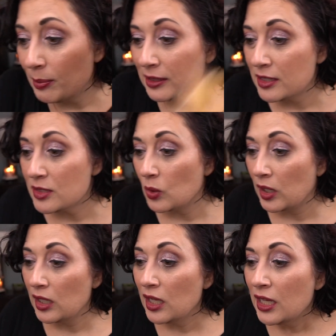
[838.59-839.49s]
about this
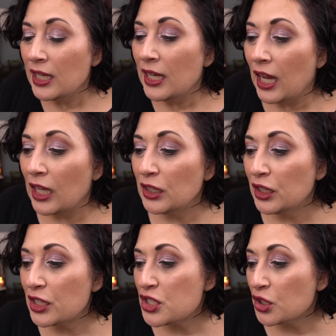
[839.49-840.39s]
one. A
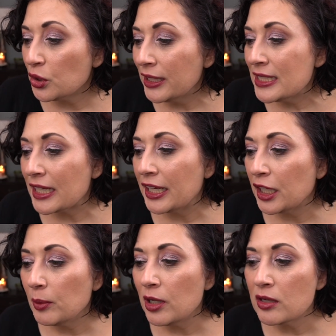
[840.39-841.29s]
luxuriant
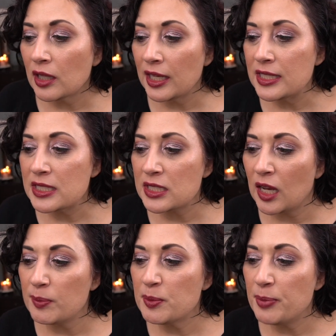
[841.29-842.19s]
caramel glaze
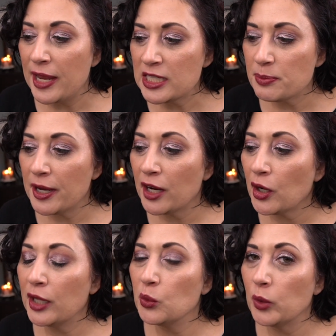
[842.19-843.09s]
tops baked pear
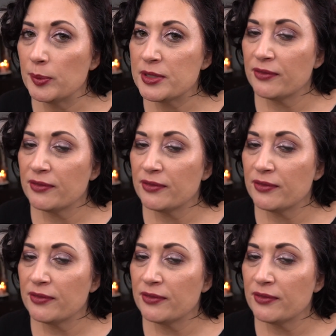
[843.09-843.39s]
and whipped